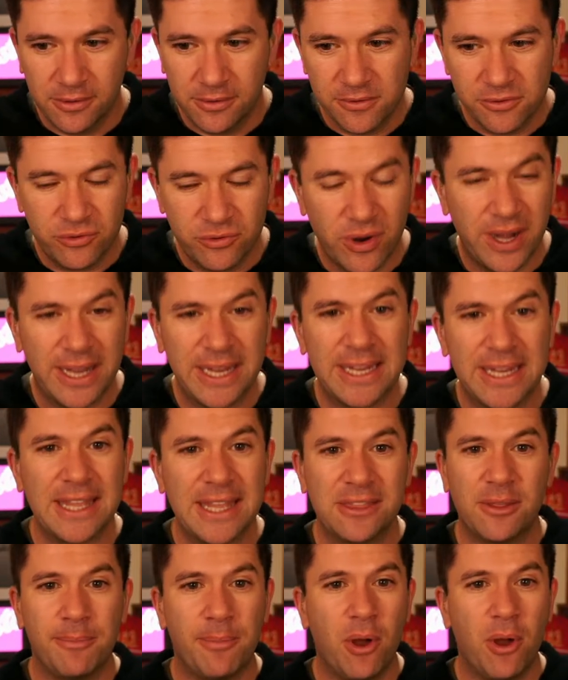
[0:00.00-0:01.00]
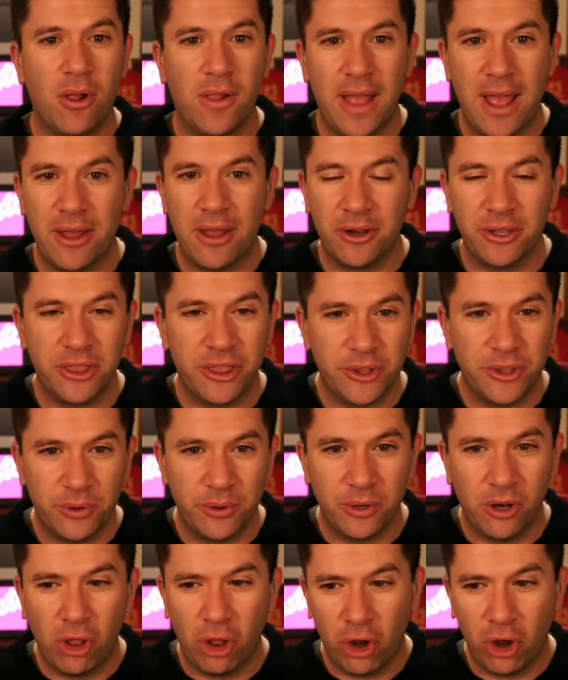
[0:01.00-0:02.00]
Trying to get the ball out on 3rd
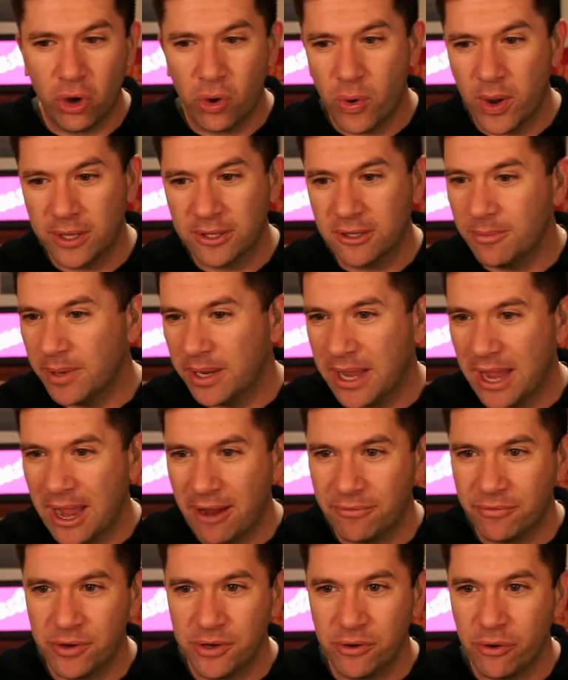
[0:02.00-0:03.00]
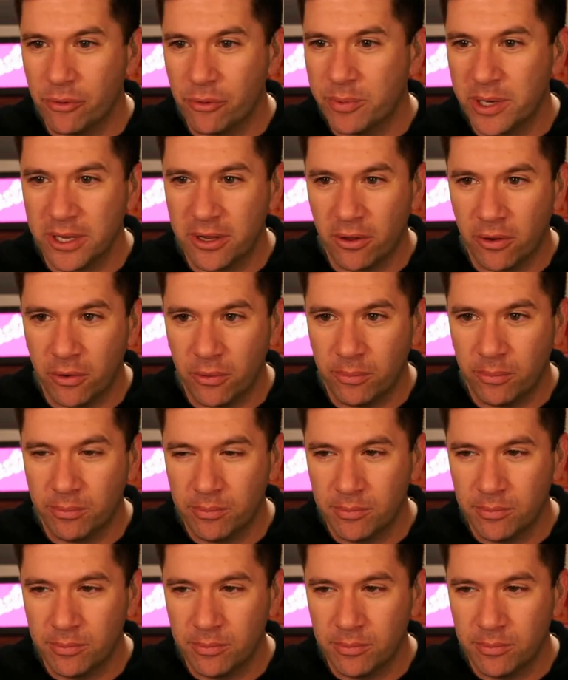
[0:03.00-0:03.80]
and long, quick to McCaffrey, nobody home.